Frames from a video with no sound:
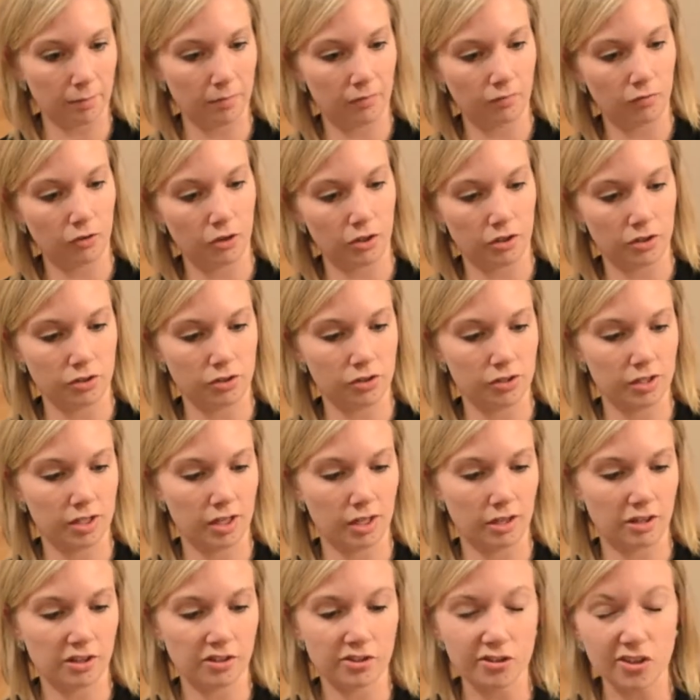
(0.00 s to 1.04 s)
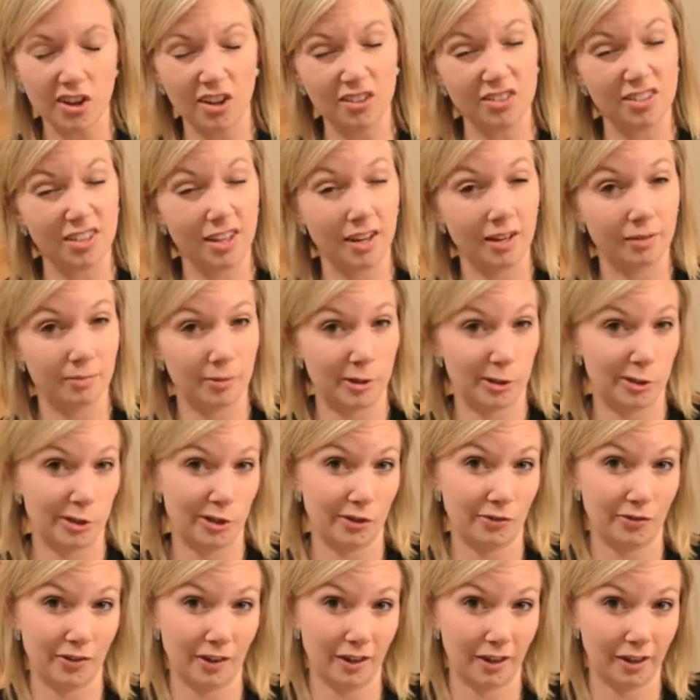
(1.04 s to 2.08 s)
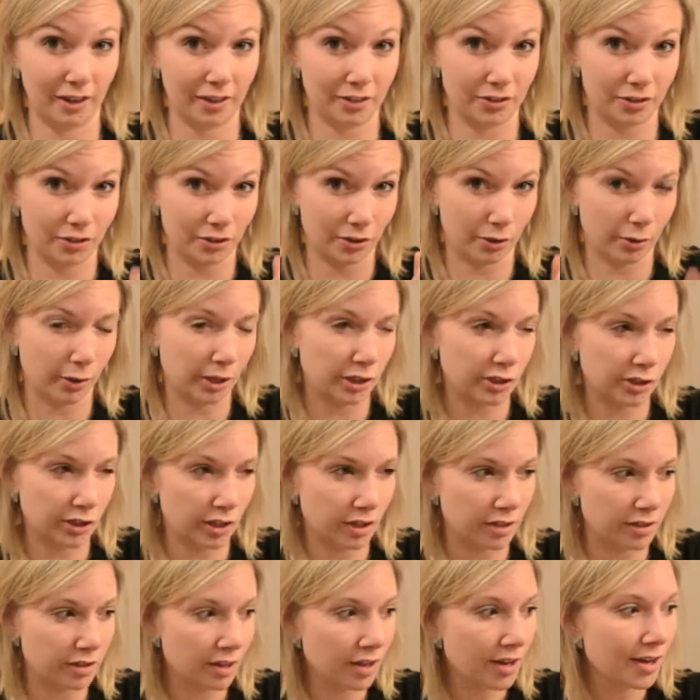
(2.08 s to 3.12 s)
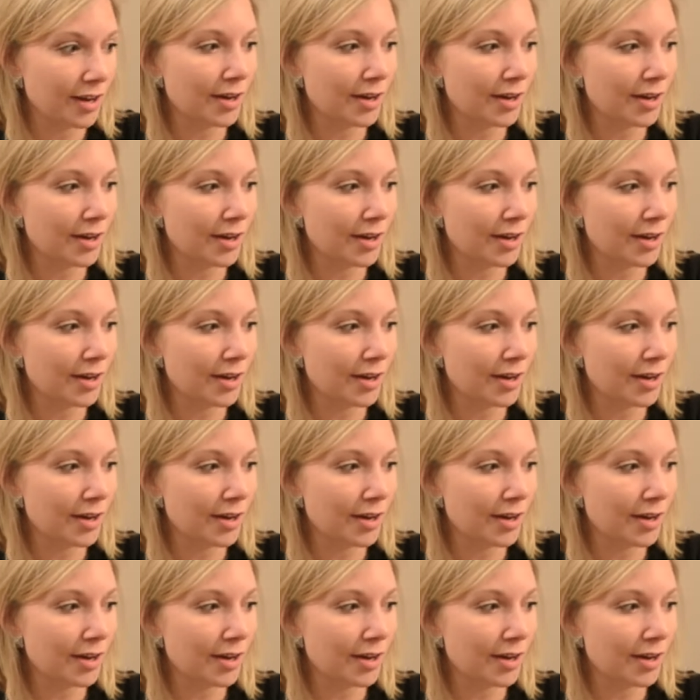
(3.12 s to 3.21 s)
If you're interested in consulting, I'm not sure if I can answer your questions,